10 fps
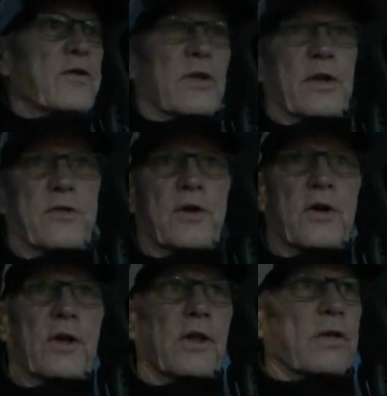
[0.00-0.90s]
at least you're
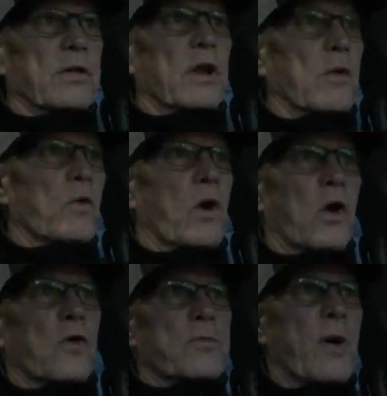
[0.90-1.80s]
in a little
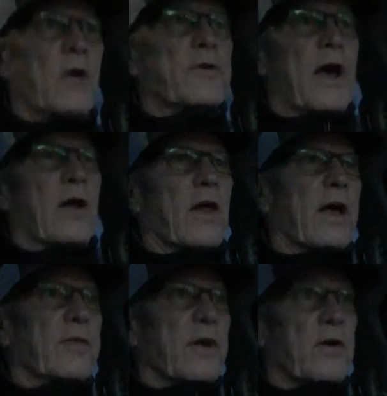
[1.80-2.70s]
rural small town
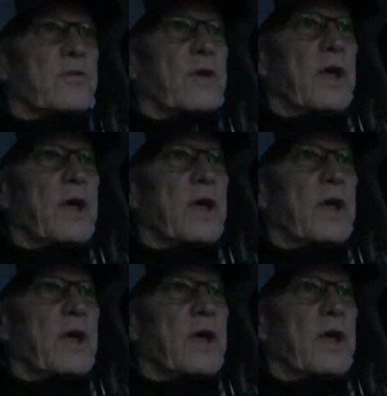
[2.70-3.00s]
like this,